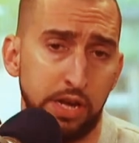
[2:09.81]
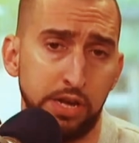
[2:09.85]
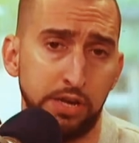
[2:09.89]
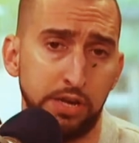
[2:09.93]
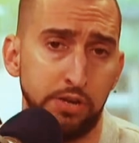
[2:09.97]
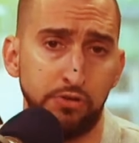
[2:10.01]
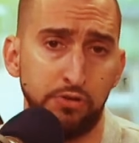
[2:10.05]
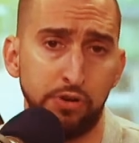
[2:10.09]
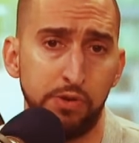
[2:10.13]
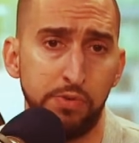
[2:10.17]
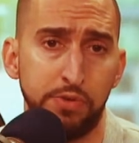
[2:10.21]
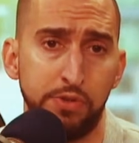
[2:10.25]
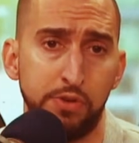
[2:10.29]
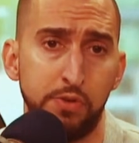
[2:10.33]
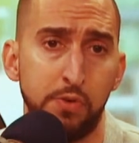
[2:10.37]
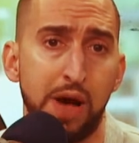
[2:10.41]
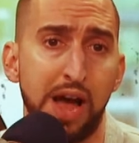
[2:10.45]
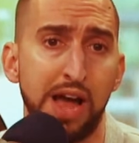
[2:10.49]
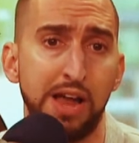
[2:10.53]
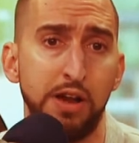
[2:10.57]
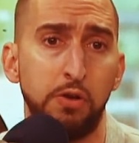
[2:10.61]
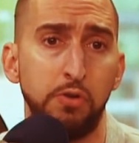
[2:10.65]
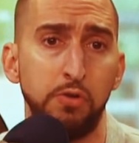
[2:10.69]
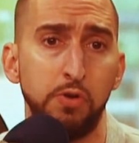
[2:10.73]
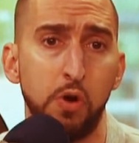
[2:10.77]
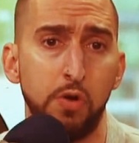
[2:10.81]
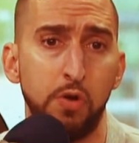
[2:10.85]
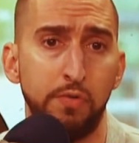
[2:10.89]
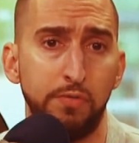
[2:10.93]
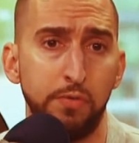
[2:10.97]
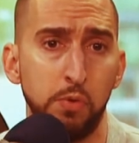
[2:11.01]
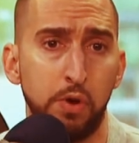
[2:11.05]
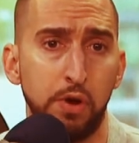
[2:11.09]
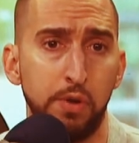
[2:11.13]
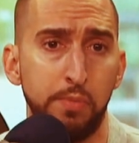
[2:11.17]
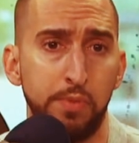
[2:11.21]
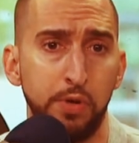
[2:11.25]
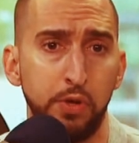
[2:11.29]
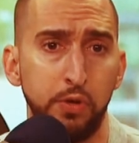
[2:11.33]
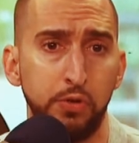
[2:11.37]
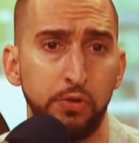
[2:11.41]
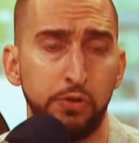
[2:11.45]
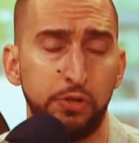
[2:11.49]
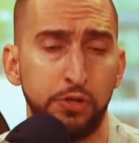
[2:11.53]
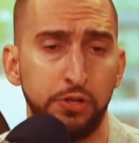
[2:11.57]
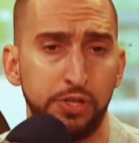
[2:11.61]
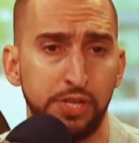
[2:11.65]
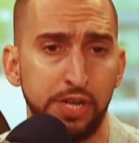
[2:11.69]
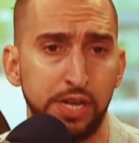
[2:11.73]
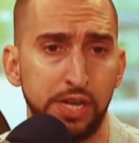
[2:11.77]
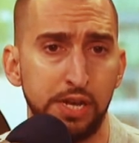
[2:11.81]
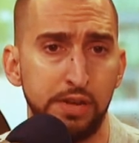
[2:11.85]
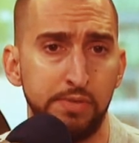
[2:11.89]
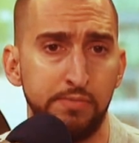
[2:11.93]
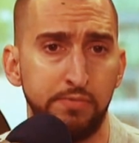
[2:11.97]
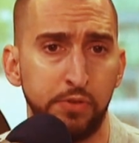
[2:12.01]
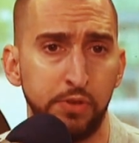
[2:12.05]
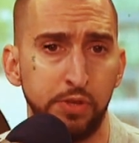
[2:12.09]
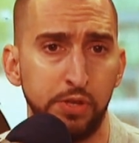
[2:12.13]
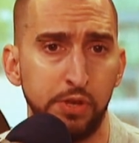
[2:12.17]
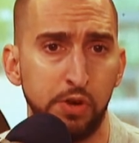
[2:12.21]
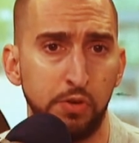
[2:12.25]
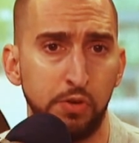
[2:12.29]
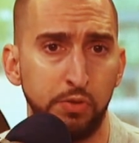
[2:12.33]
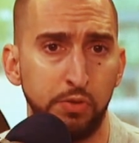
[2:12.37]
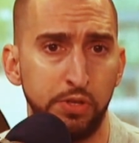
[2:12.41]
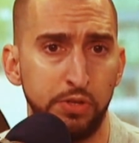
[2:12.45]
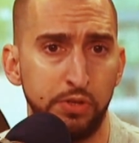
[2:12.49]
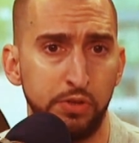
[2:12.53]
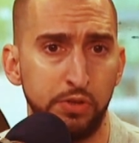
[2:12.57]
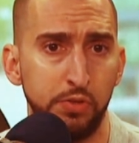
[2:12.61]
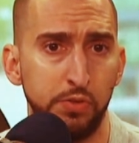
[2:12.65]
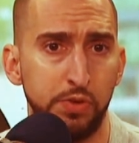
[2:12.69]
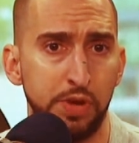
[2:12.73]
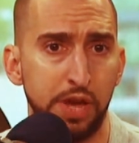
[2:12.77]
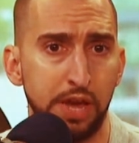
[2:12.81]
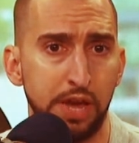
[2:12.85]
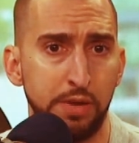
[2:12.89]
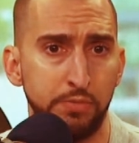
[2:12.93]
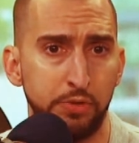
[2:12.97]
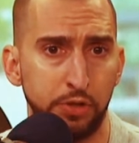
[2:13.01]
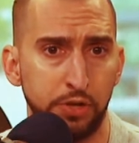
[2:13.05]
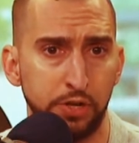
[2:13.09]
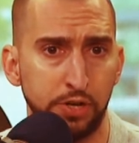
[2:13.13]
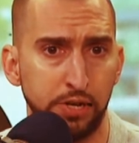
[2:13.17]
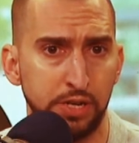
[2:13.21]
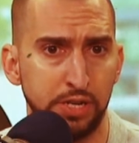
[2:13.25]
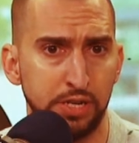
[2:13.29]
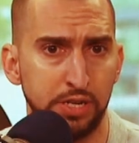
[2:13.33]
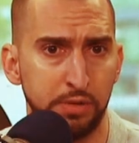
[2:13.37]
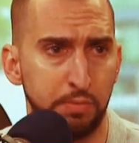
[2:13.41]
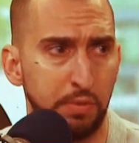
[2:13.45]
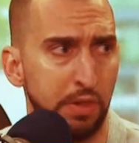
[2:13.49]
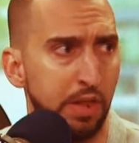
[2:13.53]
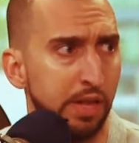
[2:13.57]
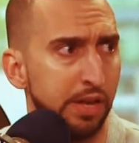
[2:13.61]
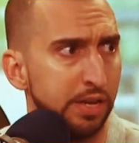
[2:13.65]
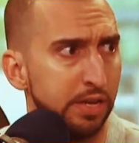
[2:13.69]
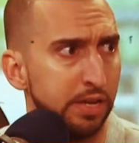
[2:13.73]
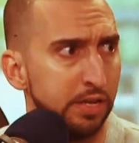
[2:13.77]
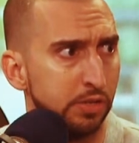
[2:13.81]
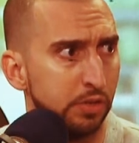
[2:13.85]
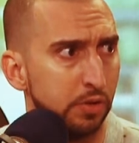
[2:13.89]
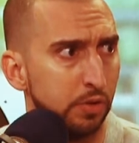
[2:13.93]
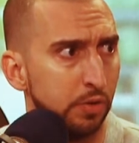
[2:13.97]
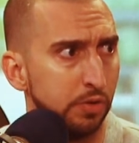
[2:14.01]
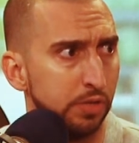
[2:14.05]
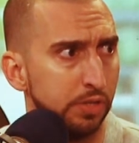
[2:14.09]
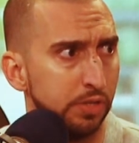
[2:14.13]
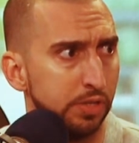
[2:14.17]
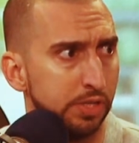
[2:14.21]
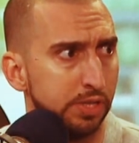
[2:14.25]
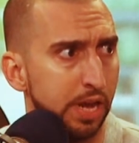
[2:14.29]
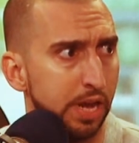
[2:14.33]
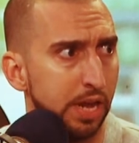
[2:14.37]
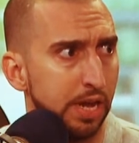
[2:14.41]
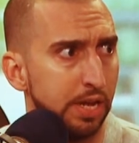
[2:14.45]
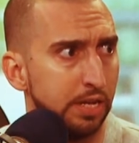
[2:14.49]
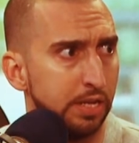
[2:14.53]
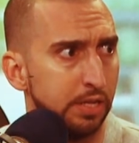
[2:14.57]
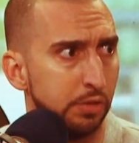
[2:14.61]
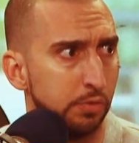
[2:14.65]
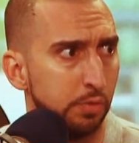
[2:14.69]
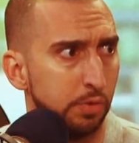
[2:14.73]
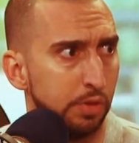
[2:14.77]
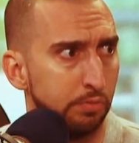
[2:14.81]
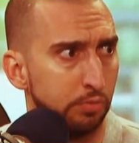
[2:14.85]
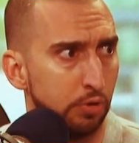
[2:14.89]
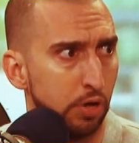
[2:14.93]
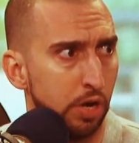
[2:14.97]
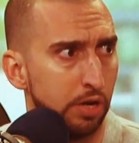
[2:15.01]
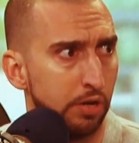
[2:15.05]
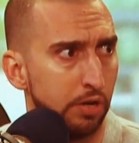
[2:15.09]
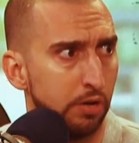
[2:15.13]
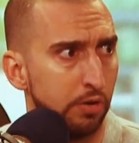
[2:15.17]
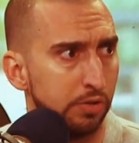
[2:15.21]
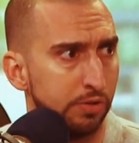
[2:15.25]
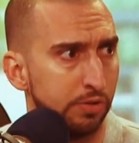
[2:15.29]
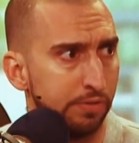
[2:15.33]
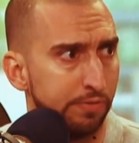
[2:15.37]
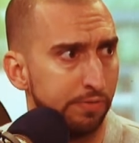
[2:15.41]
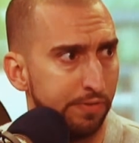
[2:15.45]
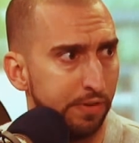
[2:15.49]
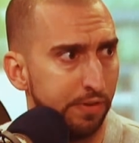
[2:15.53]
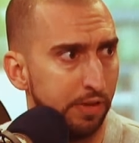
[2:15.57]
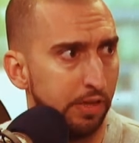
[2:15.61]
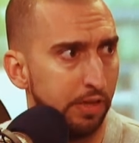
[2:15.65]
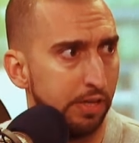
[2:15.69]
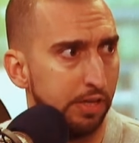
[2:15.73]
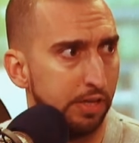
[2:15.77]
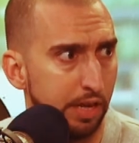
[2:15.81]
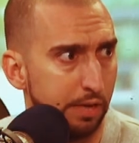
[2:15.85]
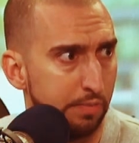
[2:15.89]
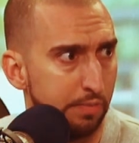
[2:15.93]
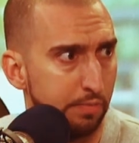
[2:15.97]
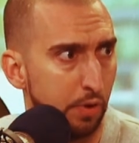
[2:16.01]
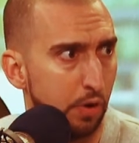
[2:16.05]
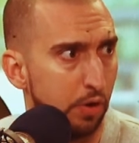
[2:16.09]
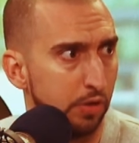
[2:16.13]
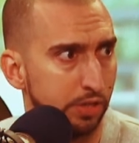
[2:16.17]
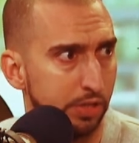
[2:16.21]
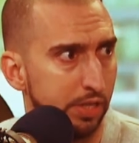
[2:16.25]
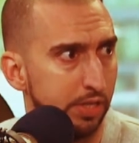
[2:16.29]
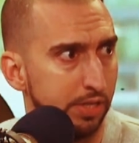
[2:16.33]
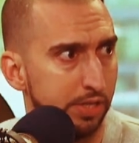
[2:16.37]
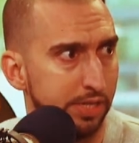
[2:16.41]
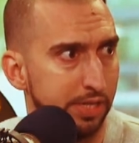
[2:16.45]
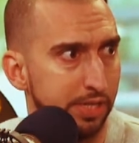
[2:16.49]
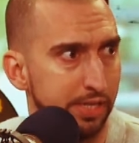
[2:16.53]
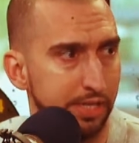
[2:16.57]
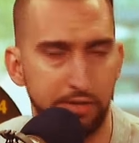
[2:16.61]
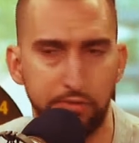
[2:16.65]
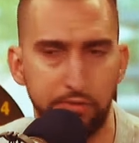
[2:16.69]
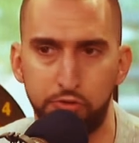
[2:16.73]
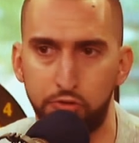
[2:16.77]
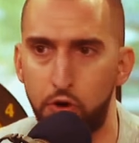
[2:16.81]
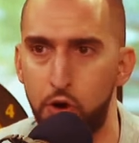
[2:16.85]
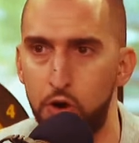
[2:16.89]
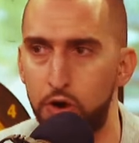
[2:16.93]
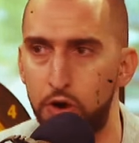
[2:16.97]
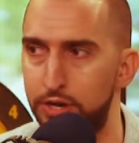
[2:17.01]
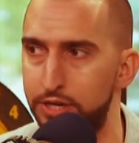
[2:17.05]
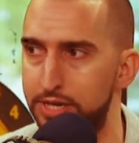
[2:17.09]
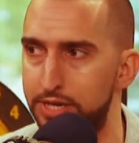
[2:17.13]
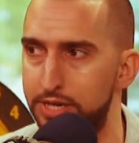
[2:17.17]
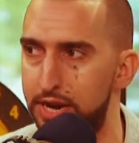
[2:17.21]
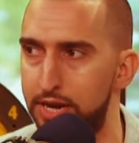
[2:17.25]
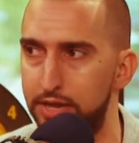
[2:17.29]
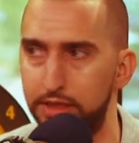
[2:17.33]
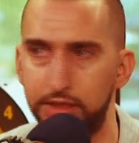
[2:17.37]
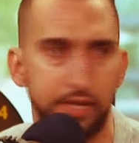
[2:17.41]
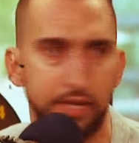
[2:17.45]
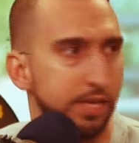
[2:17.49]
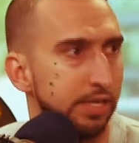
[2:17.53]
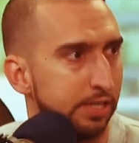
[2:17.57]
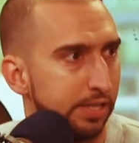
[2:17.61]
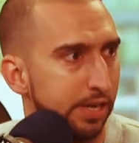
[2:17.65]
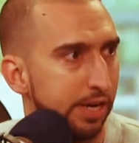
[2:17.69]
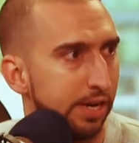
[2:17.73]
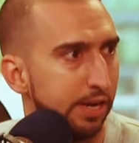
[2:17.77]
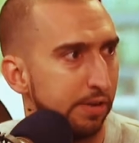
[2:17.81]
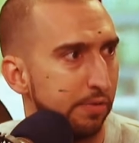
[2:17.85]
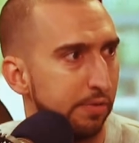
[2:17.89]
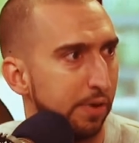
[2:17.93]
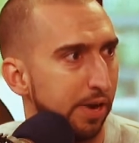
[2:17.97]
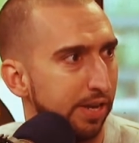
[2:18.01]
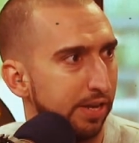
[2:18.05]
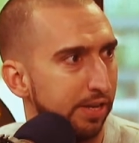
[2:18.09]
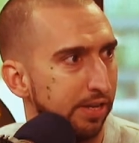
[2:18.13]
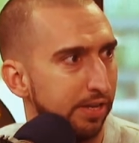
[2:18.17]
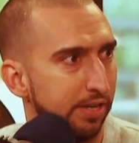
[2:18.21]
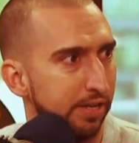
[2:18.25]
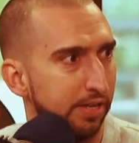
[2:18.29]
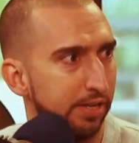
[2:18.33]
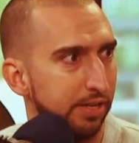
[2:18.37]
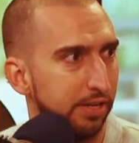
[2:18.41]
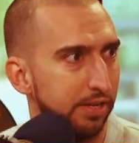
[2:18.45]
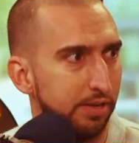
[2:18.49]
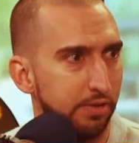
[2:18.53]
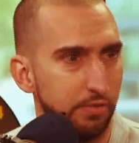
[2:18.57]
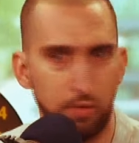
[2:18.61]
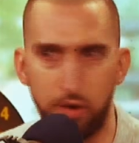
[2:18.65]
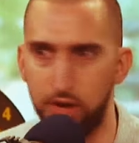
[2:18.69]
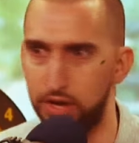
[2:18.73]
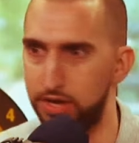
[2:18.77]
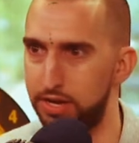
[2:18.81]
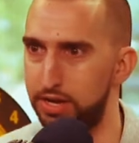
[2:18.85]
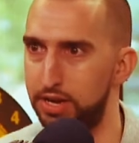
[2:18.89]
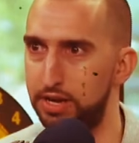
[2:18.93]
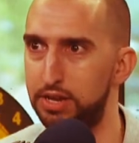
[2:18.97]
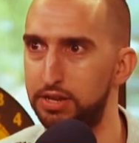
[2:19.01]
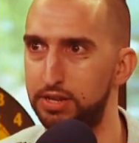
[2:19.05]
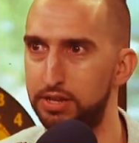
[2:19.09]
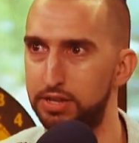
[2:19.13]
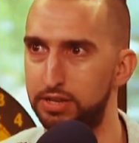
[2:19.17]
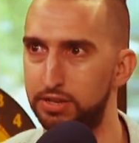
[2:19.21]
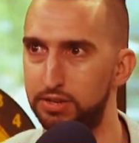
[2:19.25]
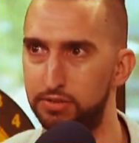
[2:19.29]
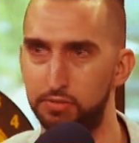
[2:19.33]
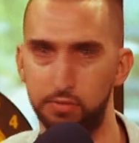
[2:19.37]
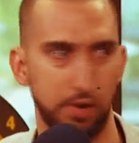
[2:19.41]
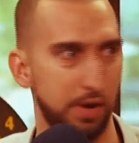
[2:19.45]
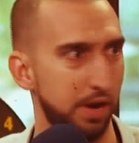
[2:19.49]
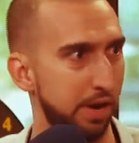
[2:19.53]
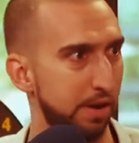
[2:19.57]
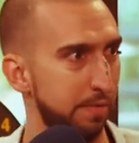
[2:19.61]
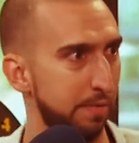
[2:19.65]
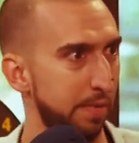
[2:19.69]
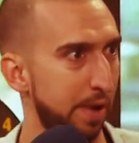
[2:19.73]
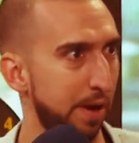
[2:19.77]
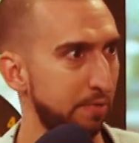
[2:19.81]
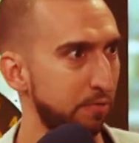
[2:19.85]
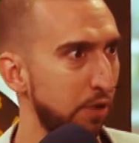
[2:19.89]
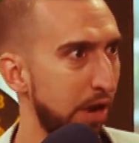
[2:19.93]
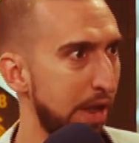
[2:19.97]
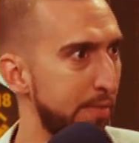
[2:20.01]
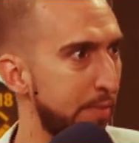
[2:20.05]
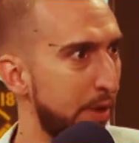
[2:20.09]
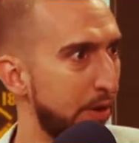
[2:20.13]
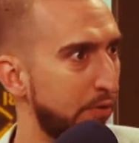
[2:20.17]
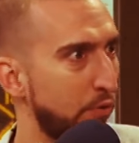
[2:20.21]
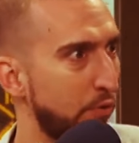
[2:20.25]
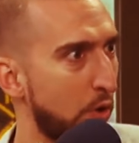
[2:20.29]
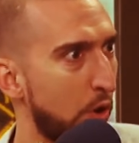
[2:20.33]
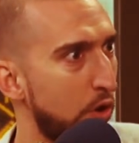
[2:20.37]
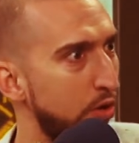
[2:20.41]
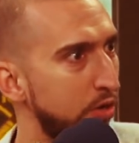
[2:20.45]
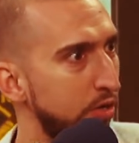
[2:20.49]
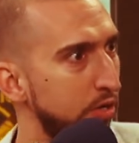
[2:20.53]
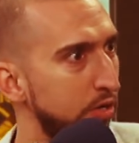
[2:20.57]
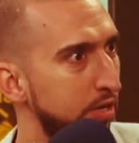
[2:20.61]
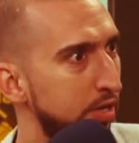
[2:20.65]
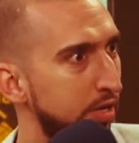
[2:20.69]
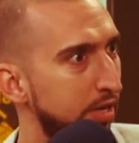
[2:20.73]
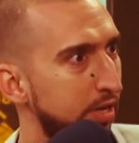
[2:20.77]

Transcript: I agree with you. I don't know if you want to build your team for the only two games you're going to get to play against Golden State, because when LeBron goes to Philly, like, Boston's drawing dead in the East anyway. What? What, am I wrong?